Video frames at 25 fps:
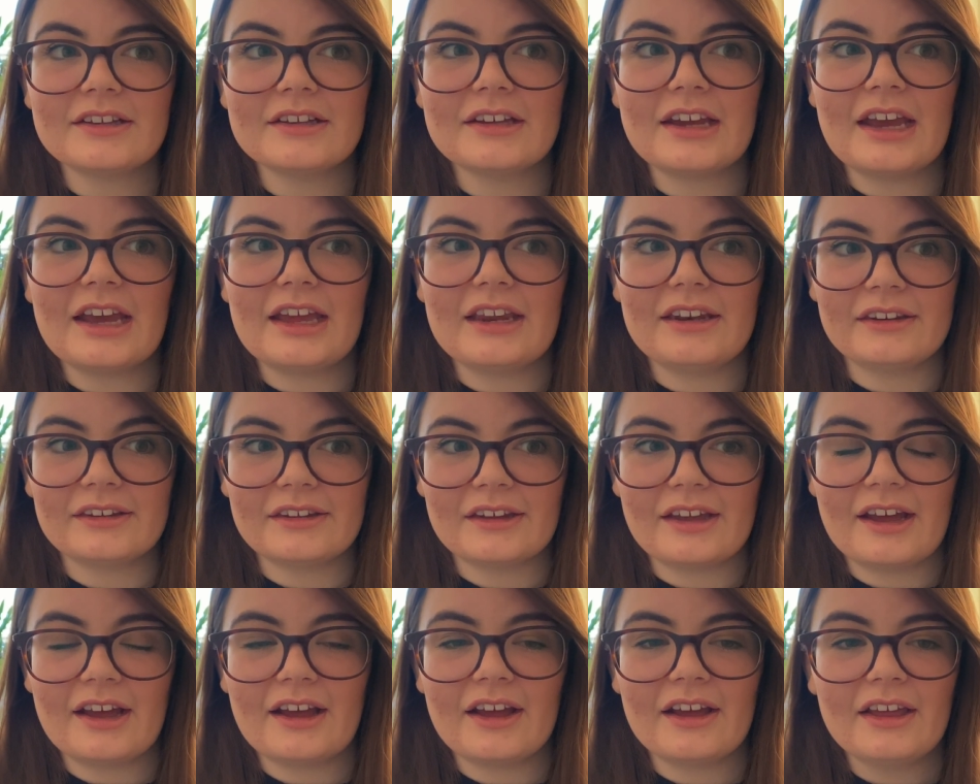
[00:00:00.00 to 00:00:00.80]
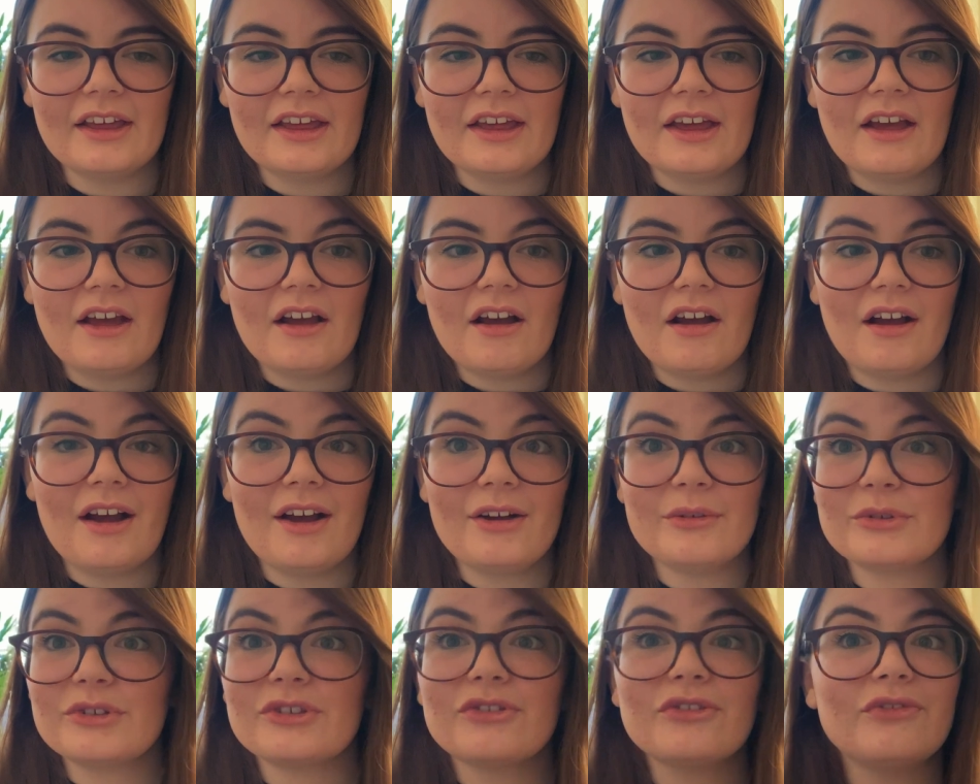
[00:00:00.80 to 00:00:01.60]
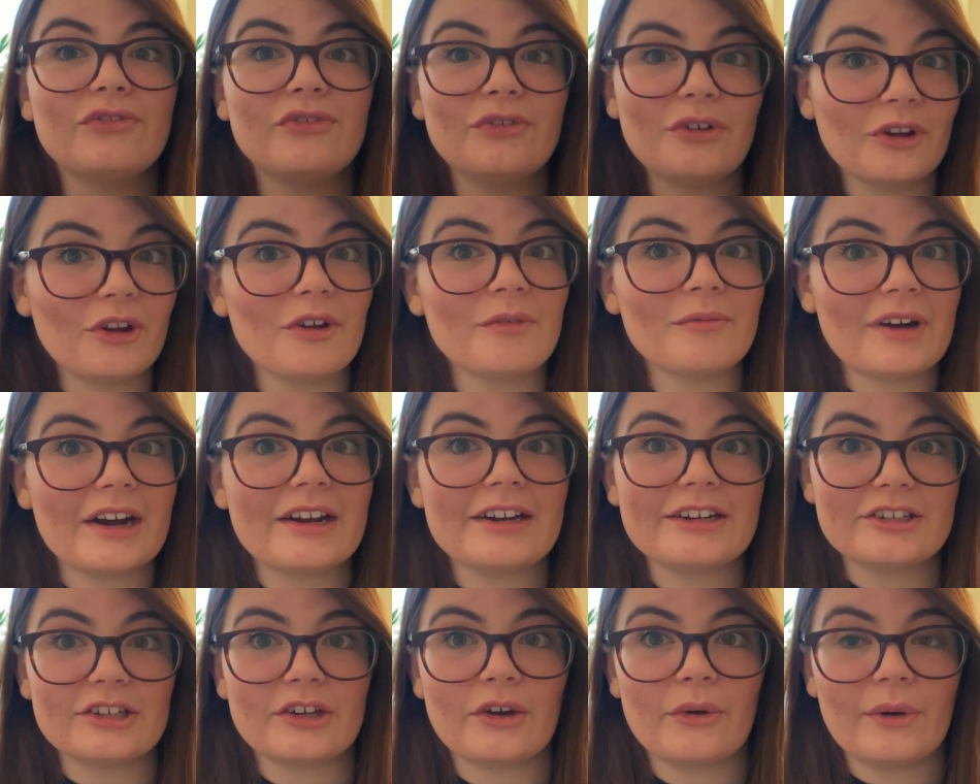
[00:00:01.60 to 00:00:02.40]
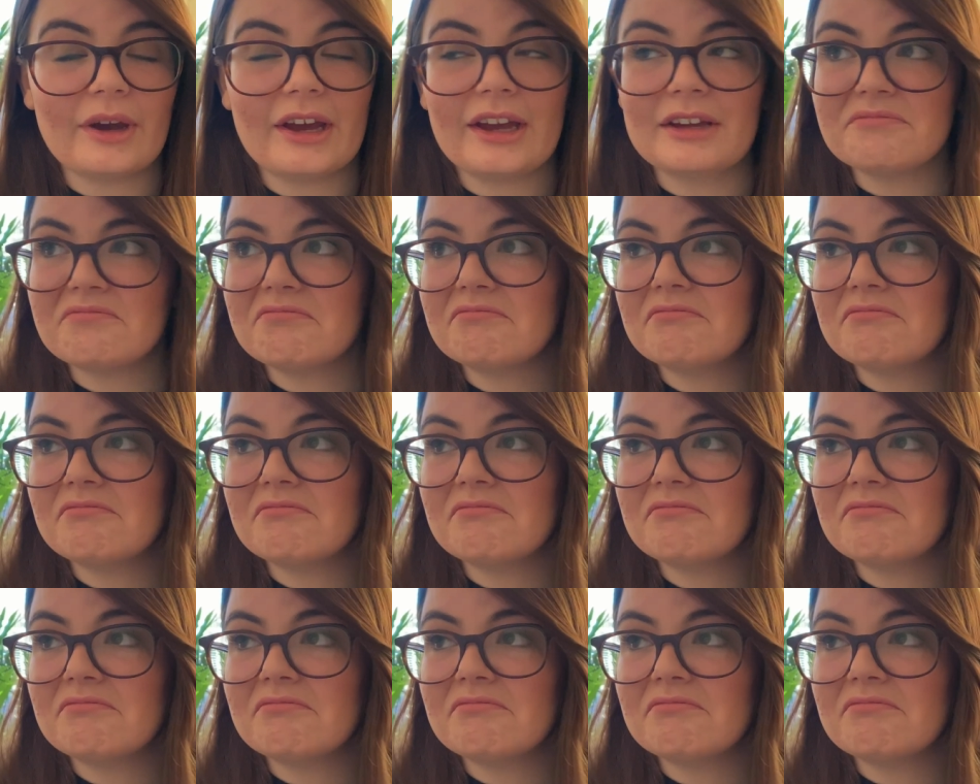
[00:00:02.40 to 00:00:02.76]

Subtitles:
in that I was full on ready to quit